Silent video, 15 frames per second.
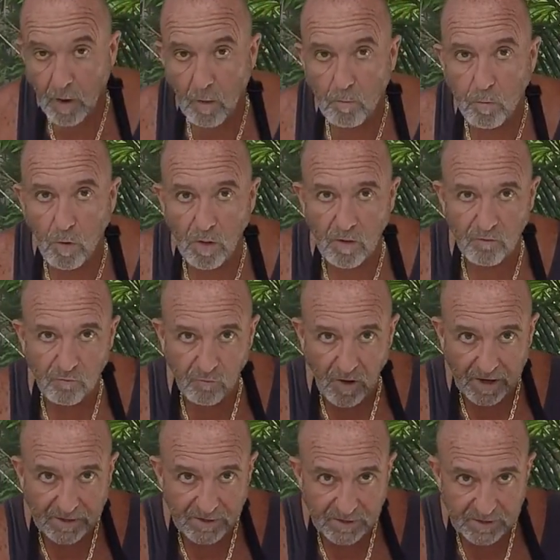bowl of
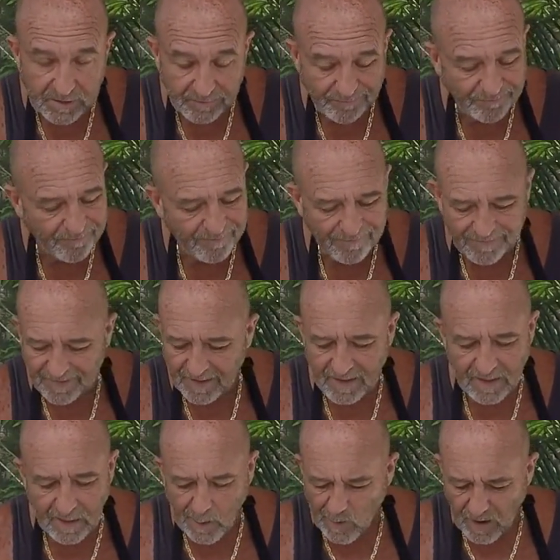rice.
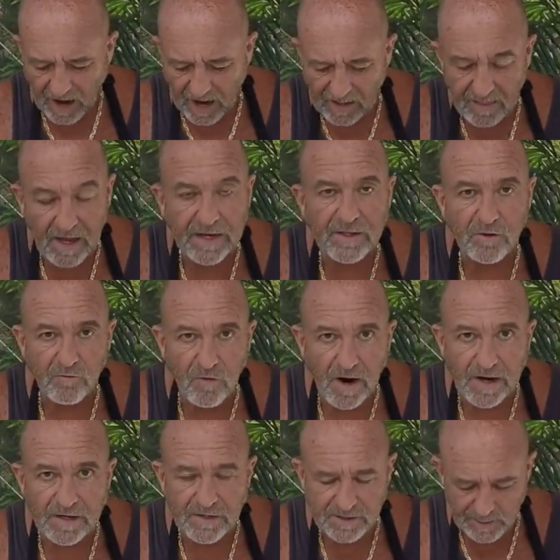I like the
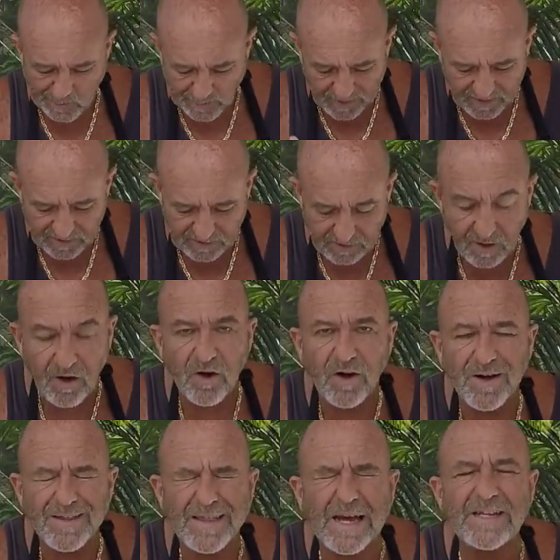rice. It's a
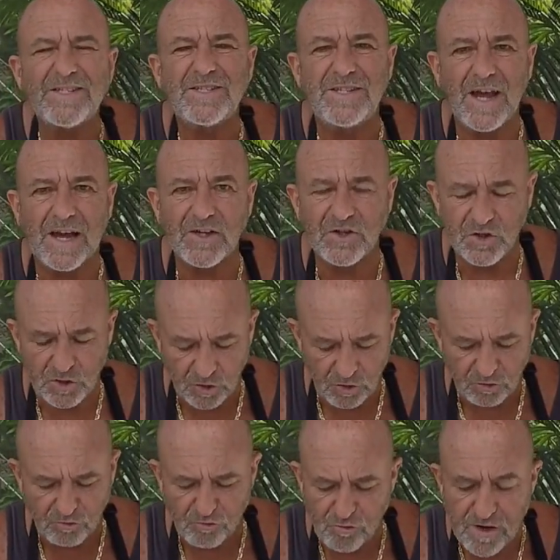nice texture,
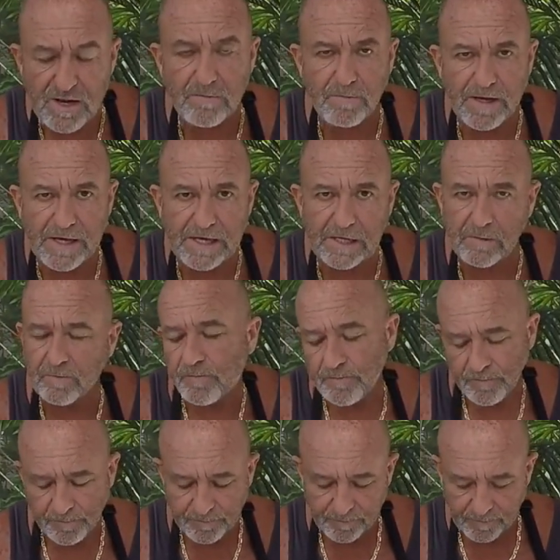creamy
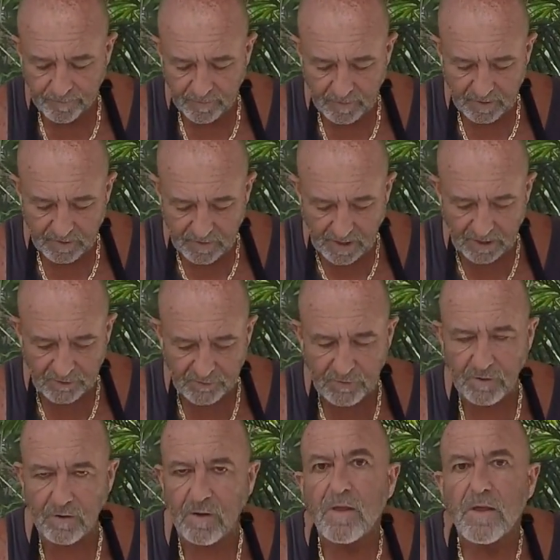
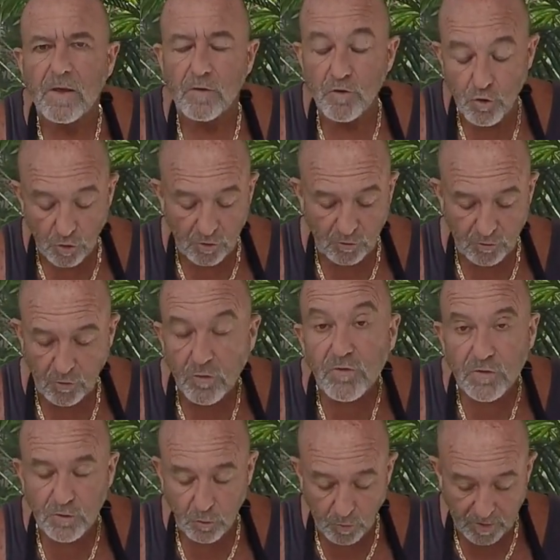texture. You could do
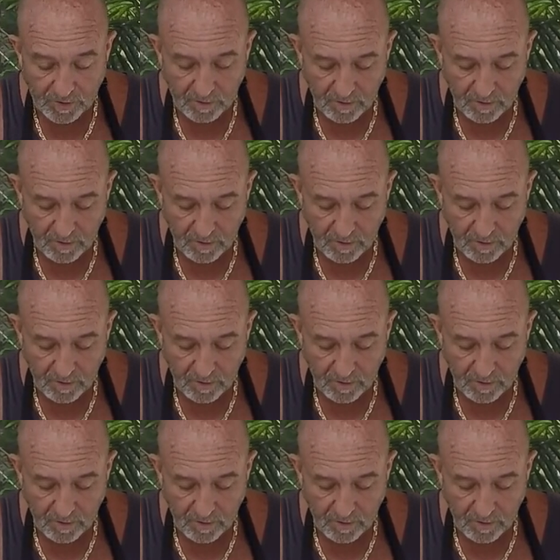this with